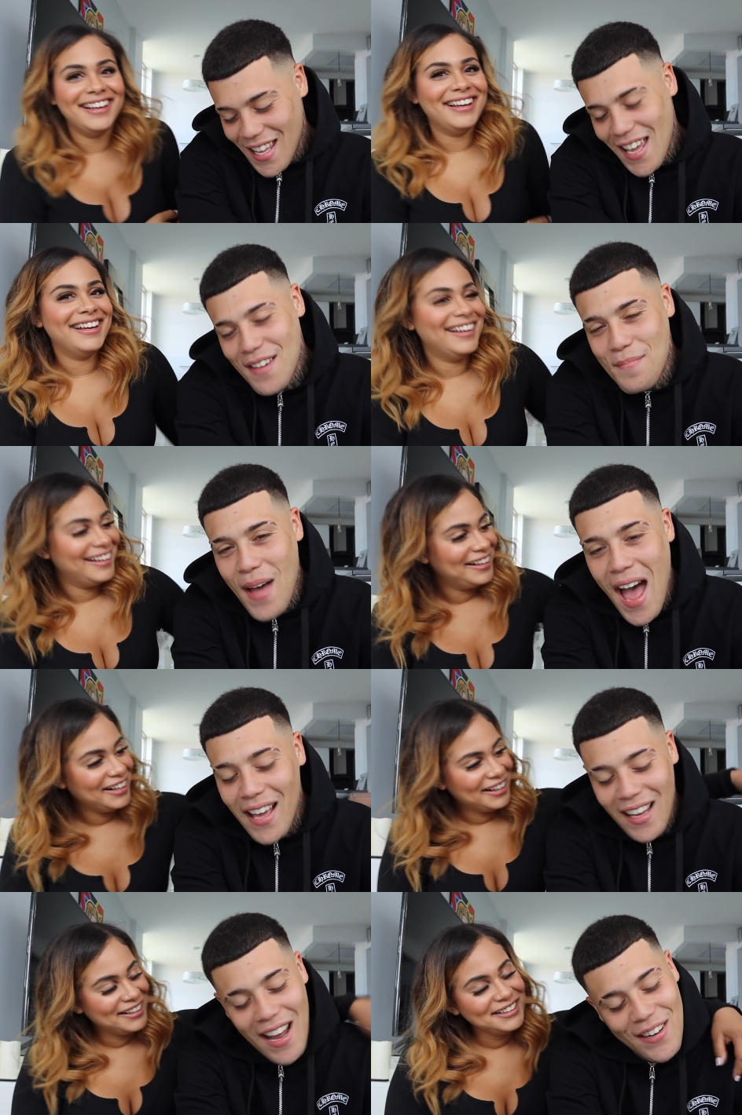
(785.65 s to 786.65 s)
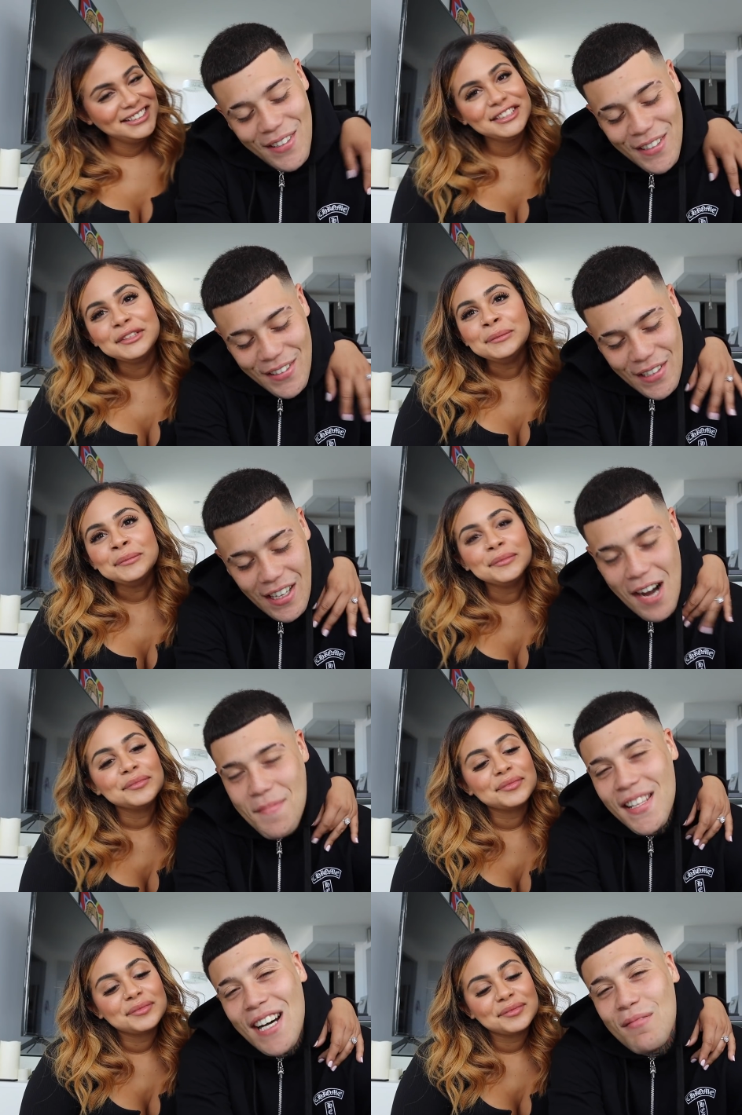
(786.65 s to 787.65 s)
Speaker 1: date back. I don't know.
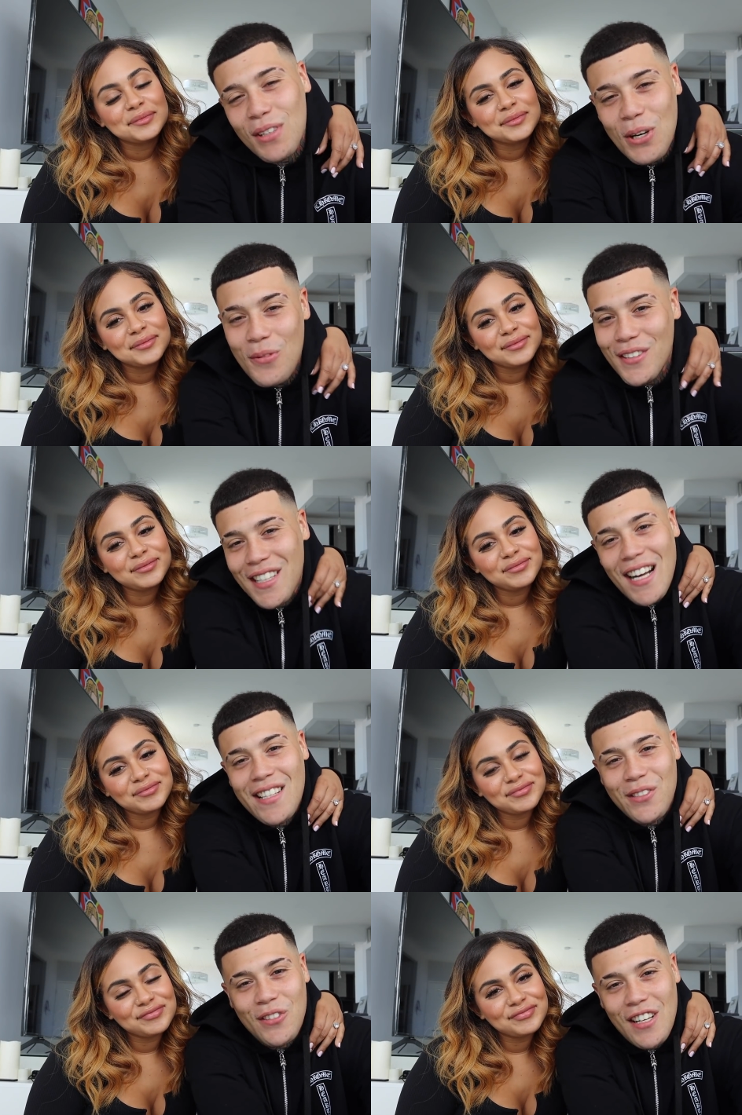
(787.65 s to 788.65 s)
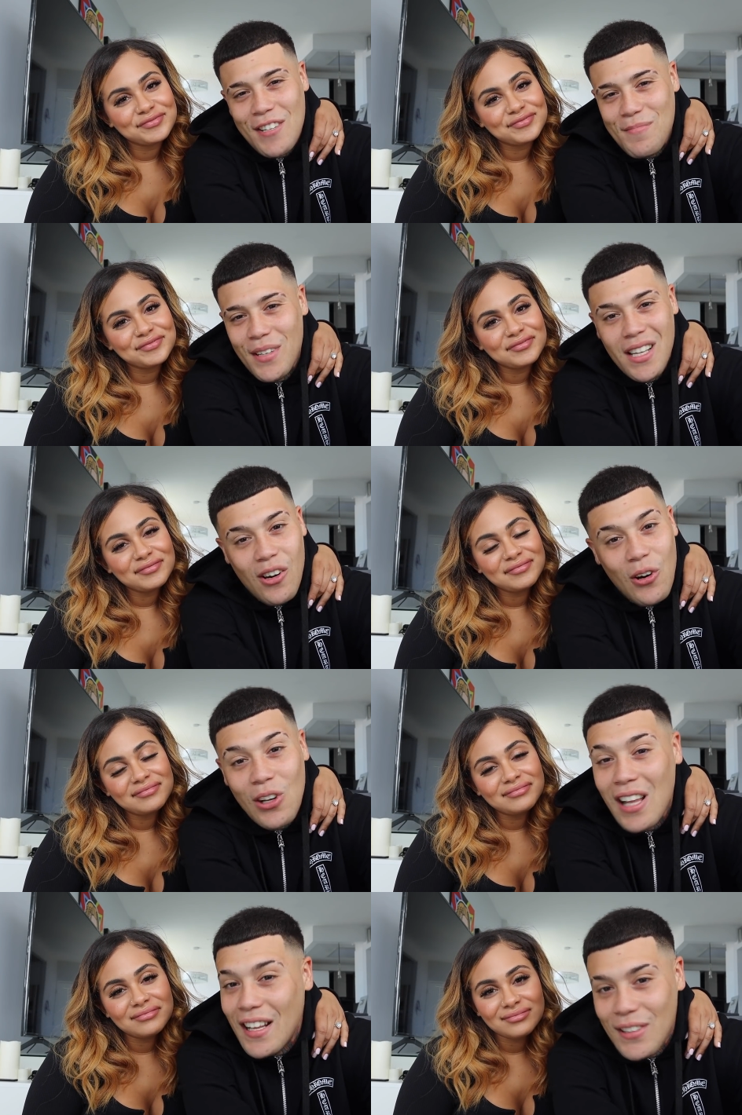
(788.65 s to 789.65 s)
Comment down below what you guys want. But
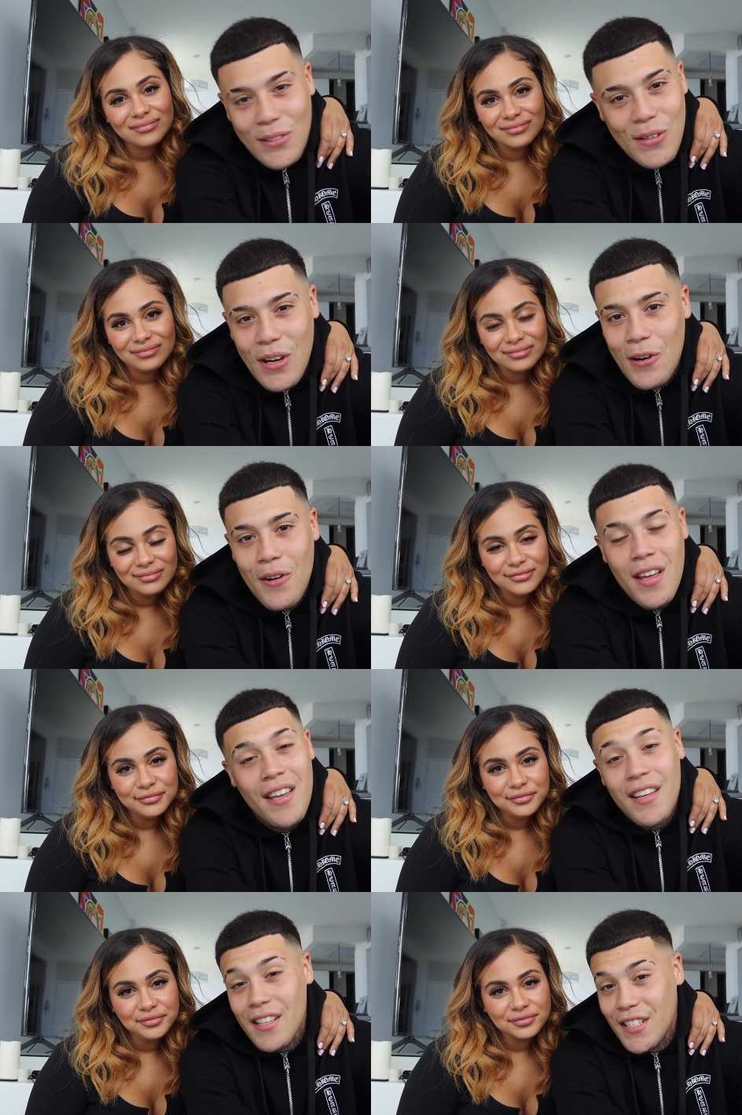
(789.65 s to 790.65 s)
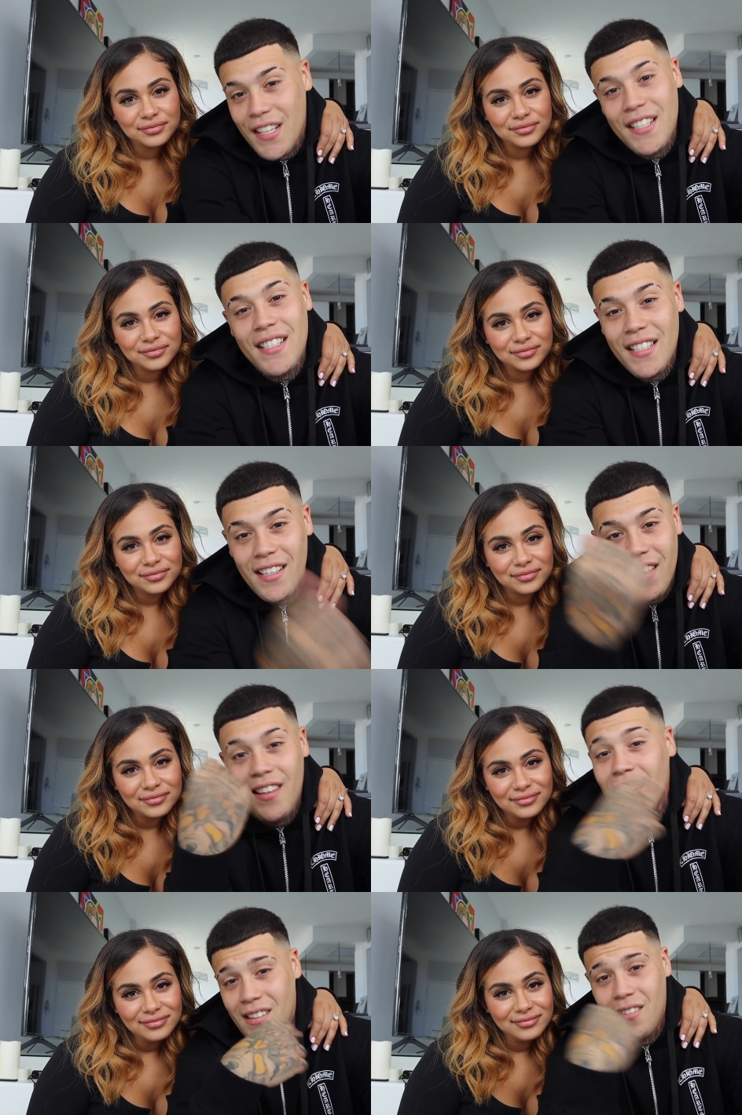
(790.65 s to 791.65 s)
all I do know is you're going to see
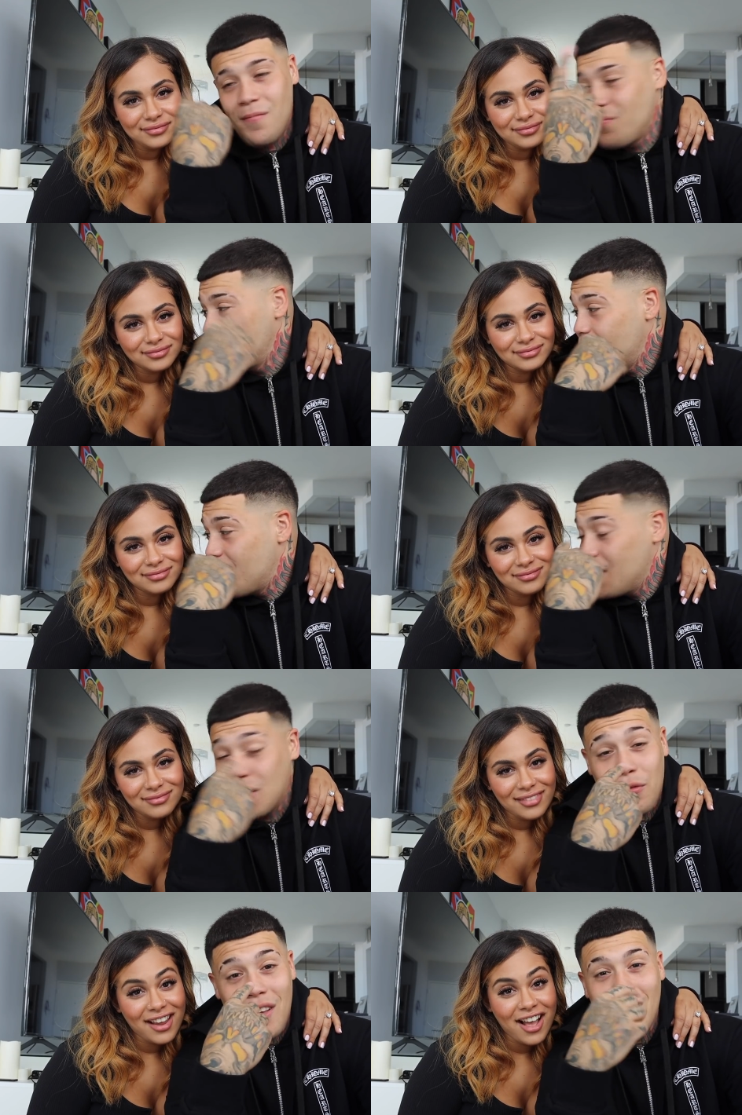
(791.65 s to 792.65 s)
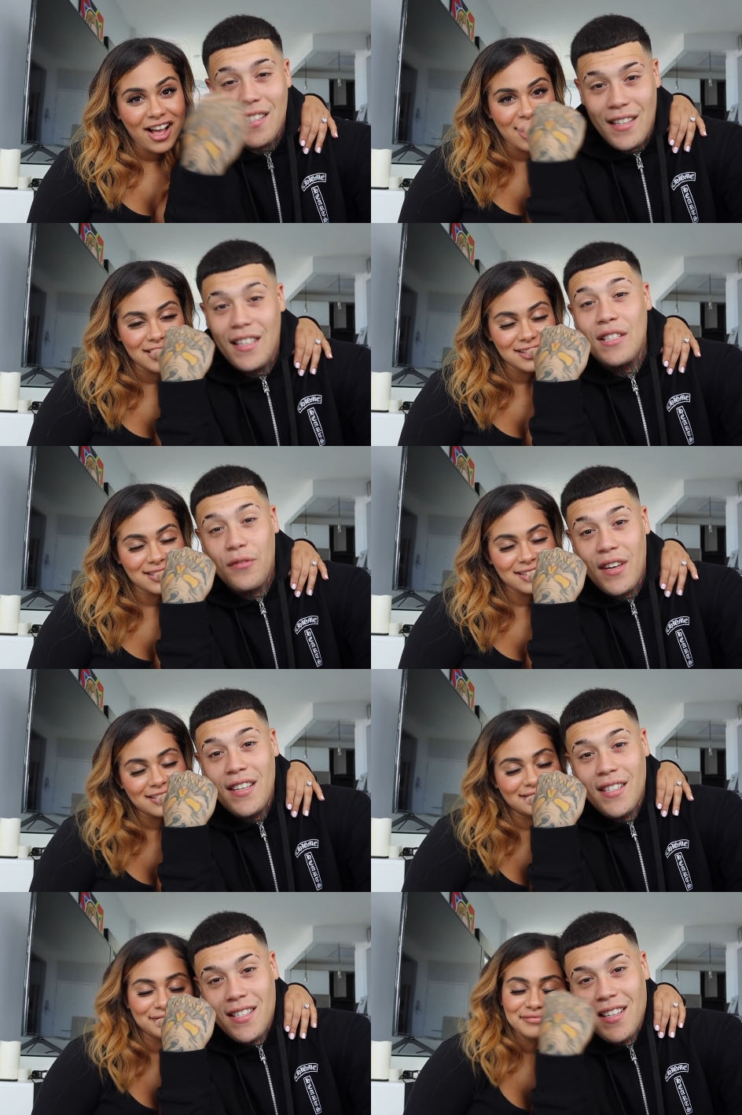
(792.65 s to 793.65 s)
this face and this
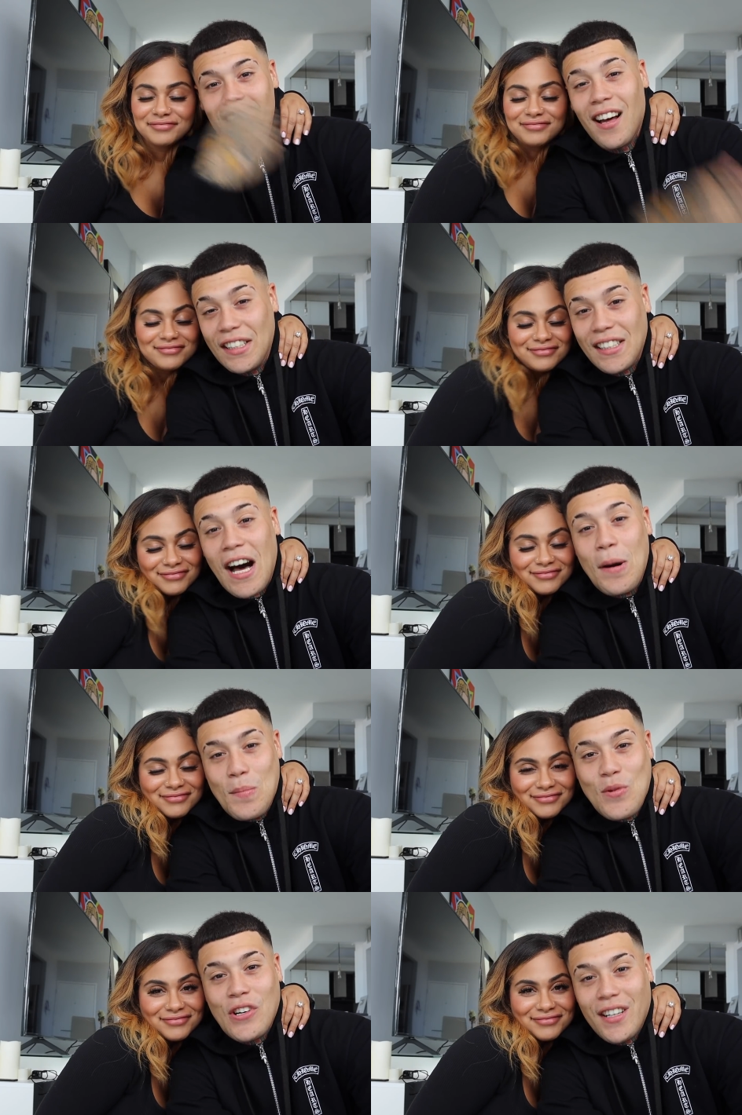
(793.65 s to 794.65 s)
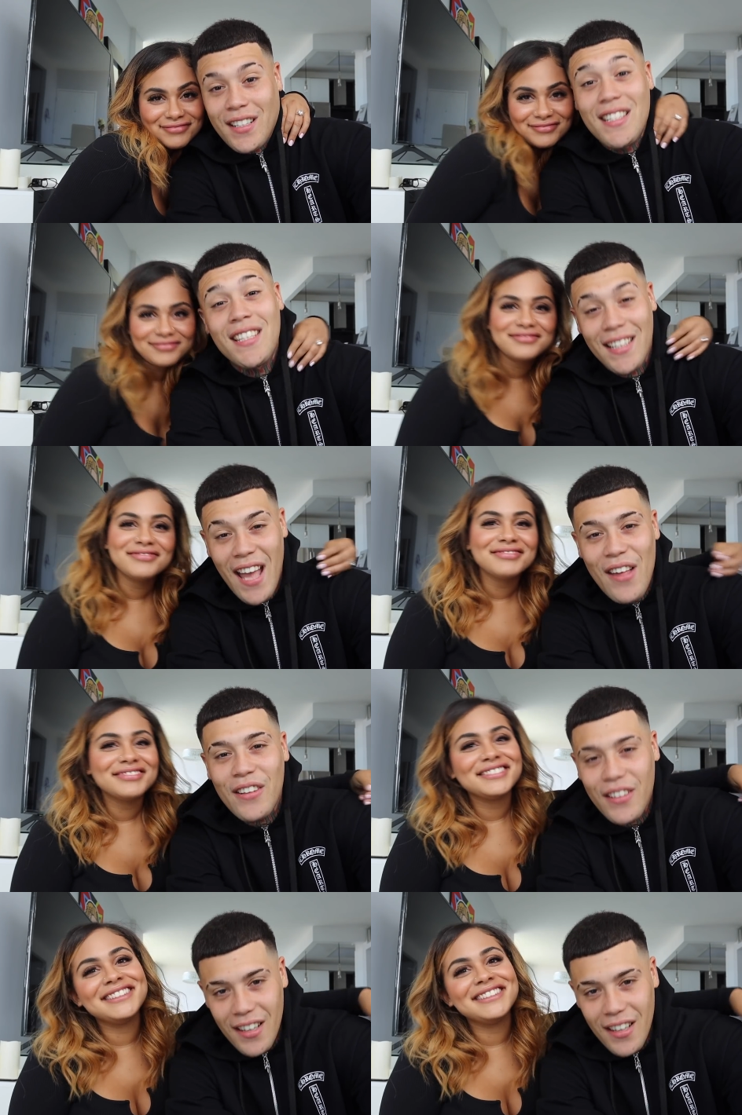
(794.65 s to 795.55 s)
face a lot more together